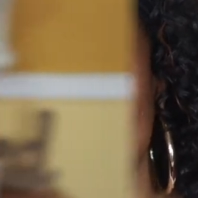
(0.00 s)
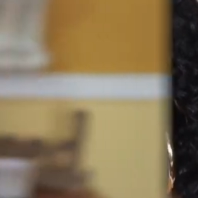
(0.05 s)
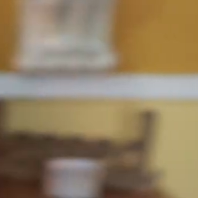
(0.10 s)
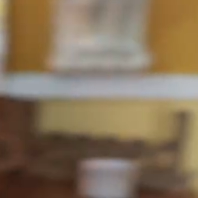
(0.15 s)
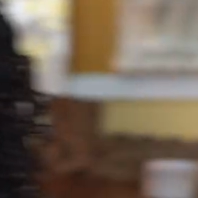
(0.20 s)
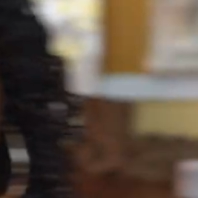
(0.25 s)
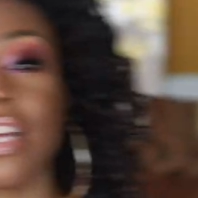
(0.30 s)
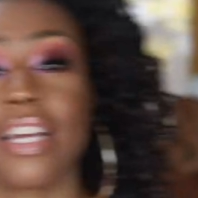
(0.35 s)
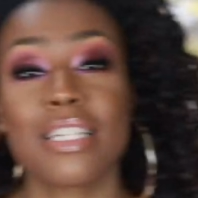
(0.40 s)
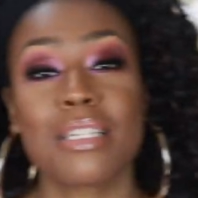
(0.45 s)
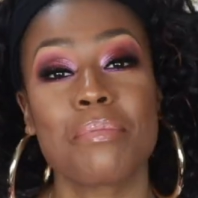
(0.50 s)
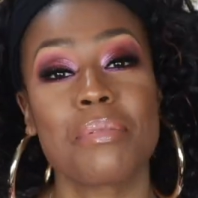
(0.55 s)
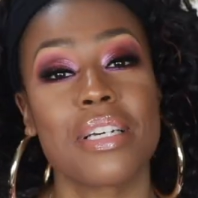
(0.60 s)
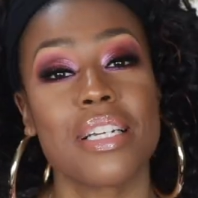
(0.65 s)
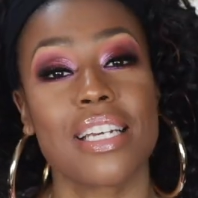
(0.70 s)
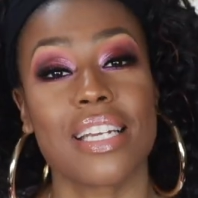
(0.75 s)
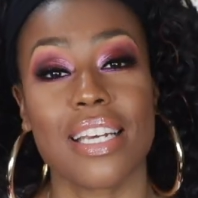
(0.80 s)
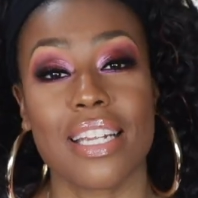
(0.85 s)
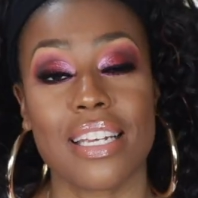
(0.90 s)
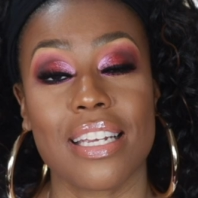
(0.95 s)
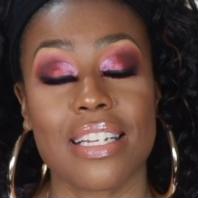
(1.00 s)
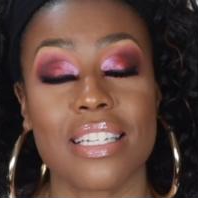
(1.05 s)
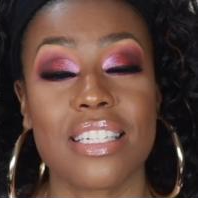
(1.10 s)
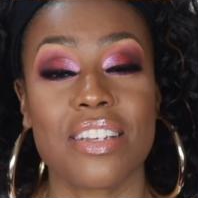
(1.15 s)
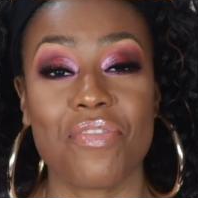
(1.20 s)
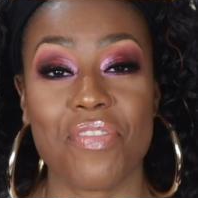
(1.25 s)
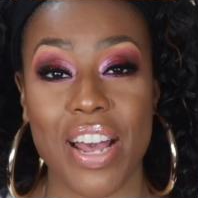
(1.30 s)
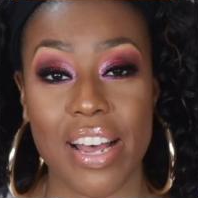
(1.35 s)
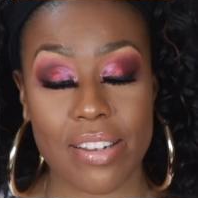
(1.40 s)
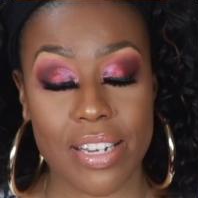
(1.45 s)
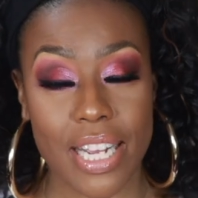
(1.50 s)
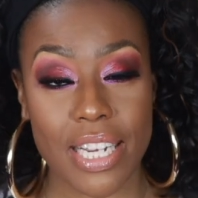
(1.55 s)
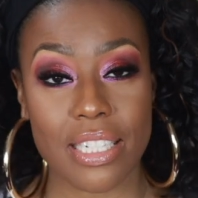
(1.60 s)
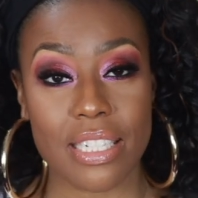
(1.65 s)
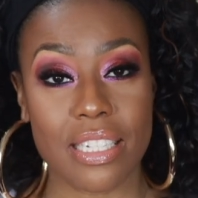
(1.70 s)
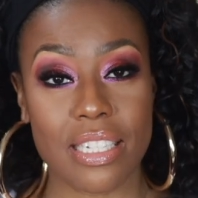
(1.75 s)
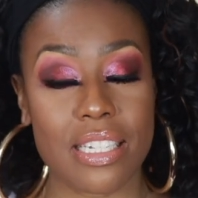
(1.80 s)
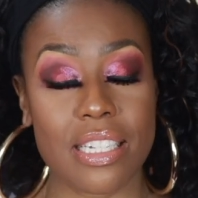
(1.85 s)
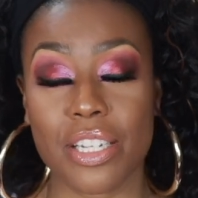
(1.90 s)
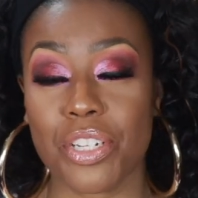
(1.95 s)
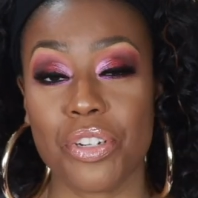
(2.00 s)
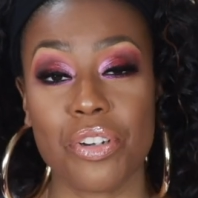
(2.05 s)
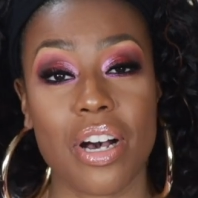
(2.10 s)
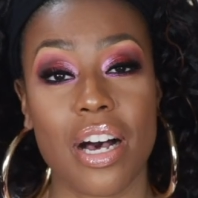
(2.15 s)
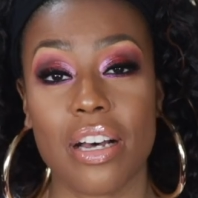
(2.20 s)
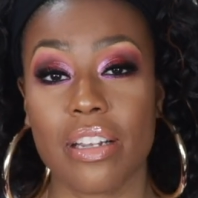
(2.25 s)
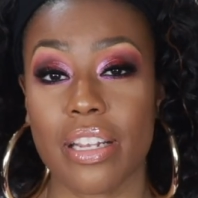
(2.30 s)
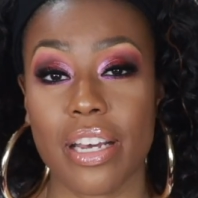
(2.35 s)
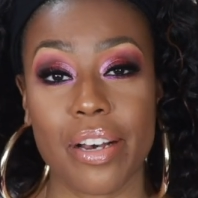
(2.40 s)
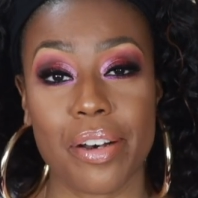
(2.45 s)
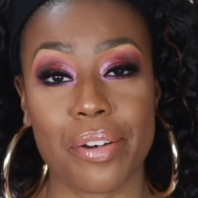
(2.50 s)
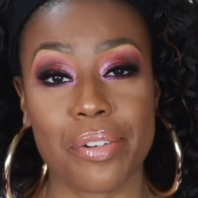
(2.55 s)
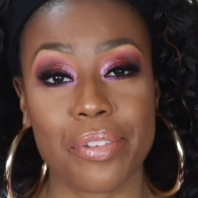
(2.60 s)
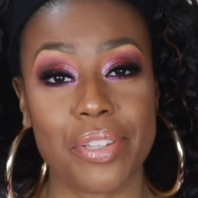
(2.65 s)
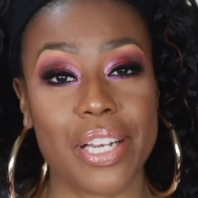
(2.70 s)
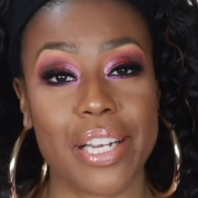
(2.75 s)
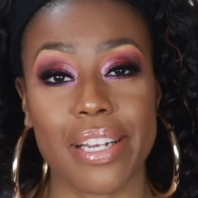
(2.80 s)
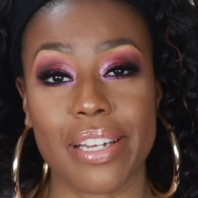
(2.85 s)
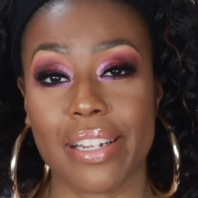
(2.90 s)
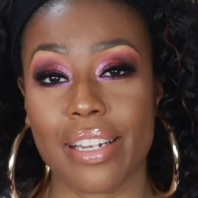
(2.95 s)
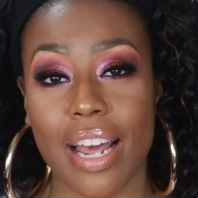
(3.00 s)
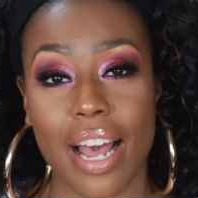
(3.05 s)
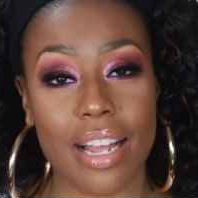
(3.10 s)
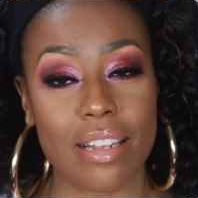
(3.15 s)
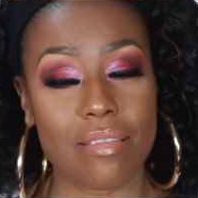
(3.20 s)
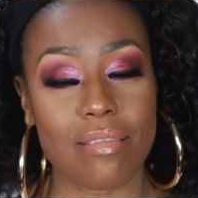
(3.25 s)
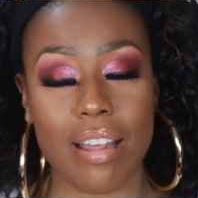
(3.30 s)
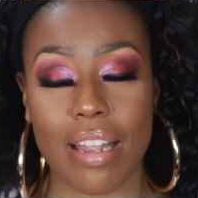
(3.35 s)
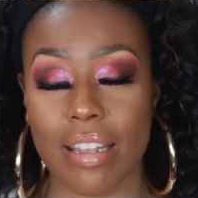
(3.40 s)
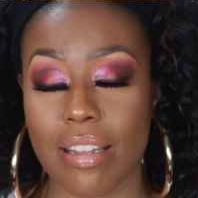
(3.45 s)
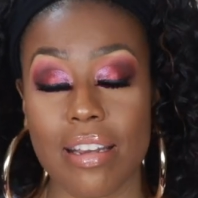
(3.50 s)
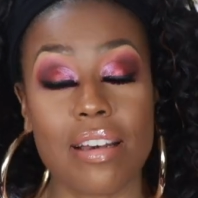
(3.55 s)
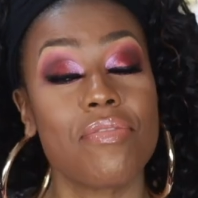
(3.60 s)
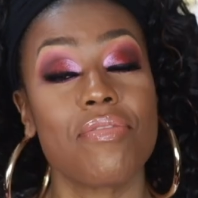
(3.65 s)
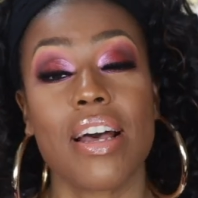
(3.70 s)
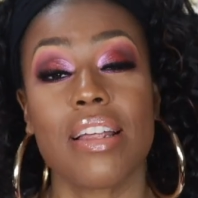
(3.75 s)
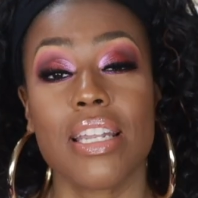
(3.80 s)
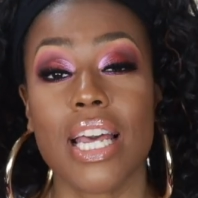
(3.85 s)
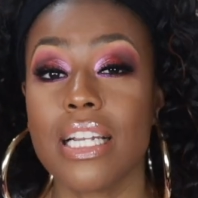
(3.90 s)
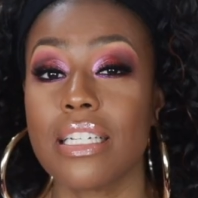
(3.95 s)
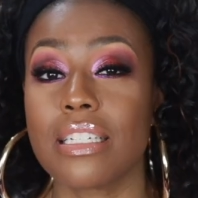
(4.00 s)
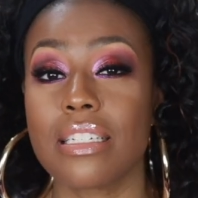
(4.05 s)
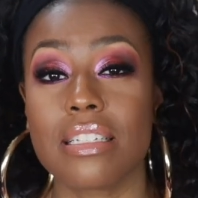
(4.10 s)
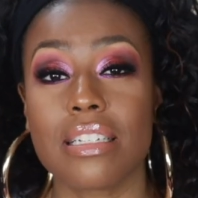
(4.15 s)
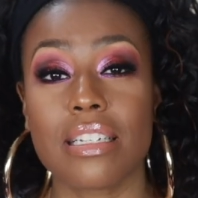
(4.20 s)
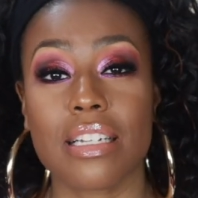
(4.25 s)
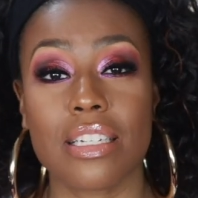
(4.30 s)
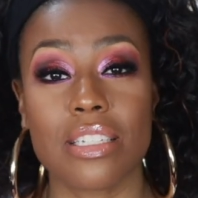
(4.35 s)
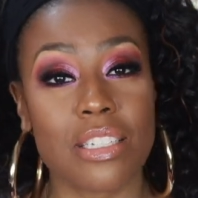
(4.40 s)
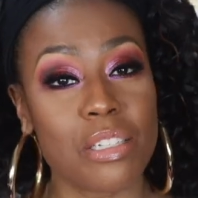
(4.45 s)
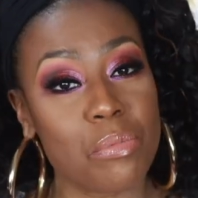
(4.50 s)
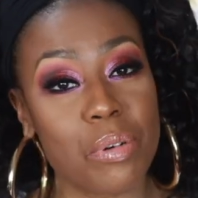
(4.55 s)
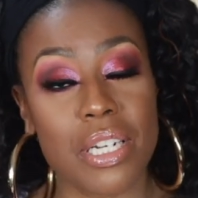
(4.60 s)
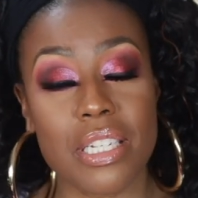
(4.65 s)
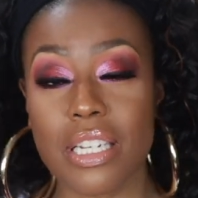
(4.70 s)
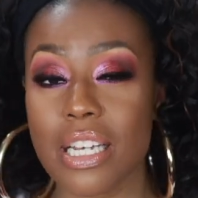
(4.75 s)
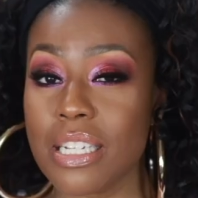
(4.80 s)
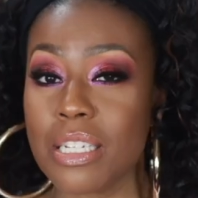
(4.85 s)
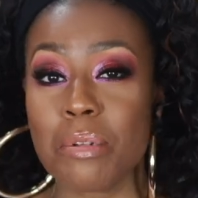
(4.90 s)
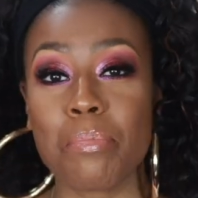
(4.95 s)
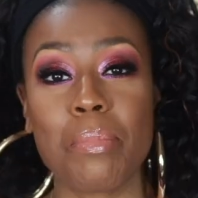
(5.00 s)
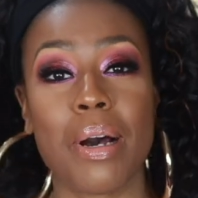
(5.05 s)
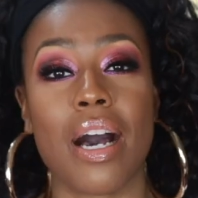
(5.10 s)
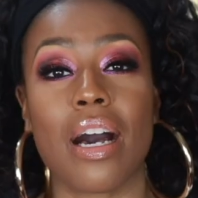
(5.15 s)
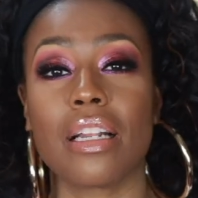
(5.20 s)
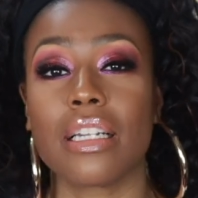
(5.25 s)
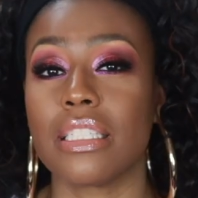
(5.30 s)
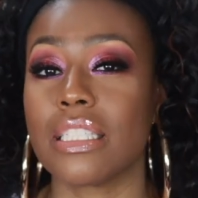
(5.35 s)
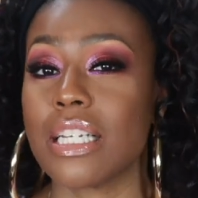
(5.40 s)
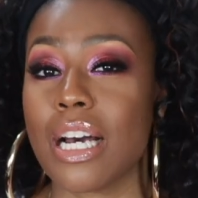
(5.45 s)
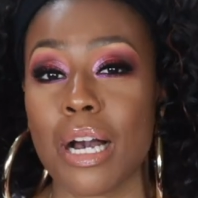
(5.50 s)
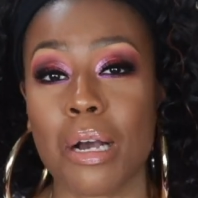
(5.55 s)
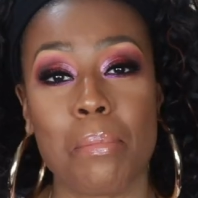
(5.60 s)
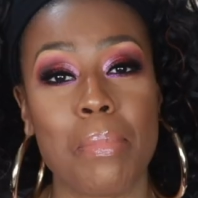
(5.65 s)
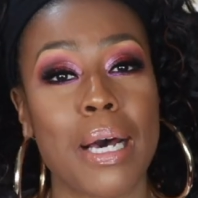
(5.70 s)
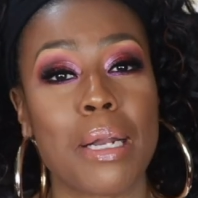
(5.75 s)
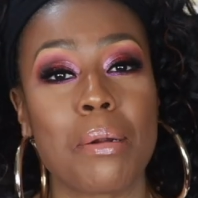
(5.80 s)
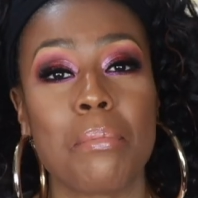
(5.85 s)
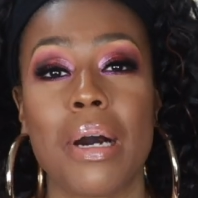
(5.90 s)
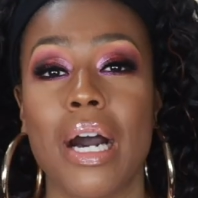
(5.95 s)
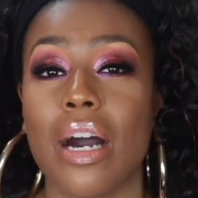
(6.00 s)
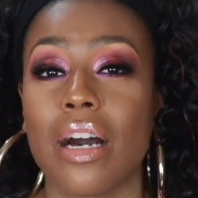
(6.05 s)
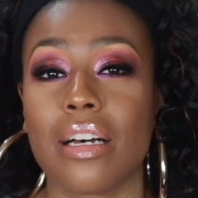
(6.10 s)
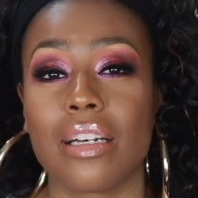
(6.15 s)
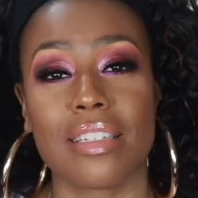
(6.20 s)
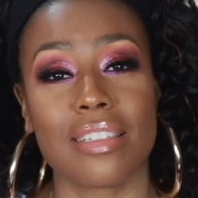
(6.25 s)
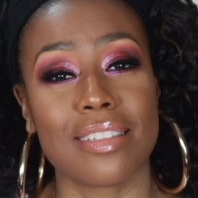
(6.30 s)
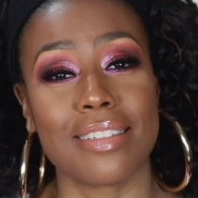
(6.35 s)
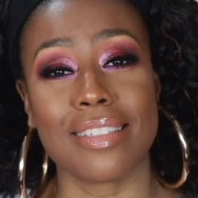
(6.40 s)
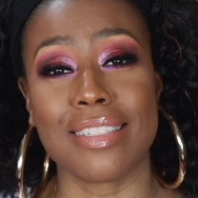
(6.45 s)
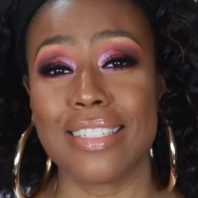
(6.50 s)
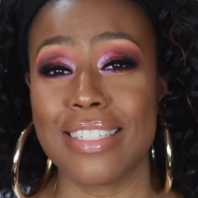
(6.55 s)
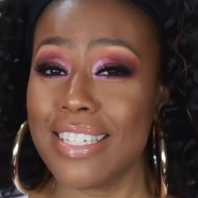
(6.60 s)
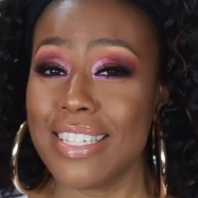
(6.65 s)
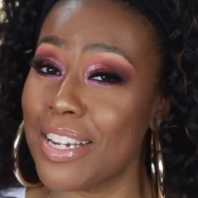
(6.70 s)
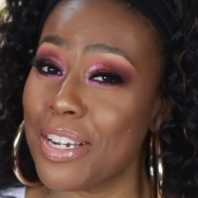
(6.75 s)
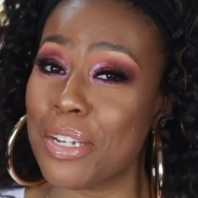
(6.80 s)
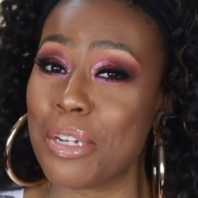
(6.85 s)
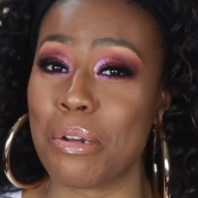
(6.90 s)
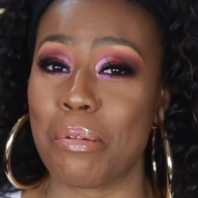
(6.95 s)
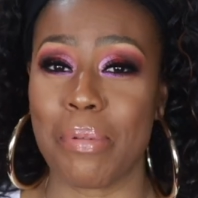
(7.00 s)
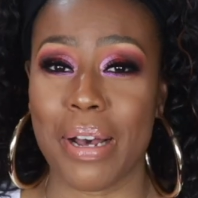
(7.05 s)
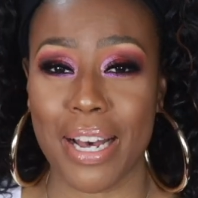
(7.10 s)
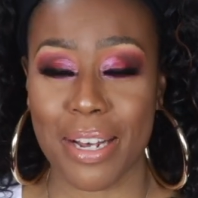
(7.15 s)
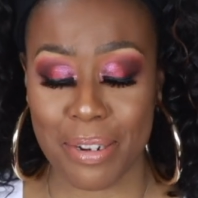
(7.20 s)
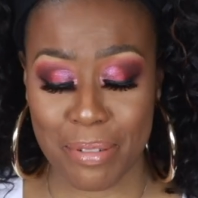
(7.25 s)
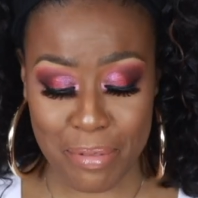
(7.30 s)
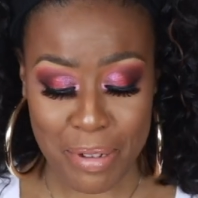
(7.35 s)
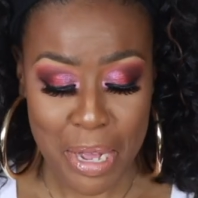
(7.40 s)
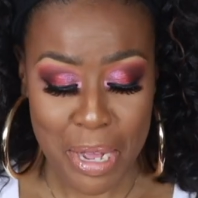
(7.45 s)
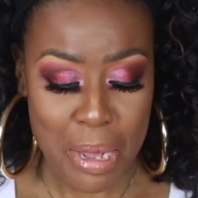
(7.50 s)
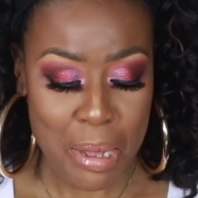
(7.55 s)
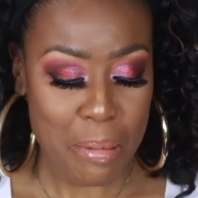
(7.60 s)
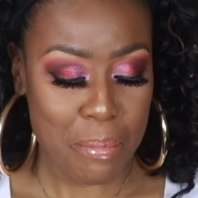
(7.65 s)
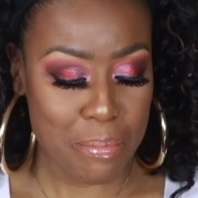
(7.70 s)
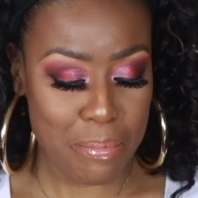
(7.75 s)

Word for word: All right, next I'm gonna get into foundations, and you all know that I, I love foundations. I just want to test them all and talk about them all and tell you about them.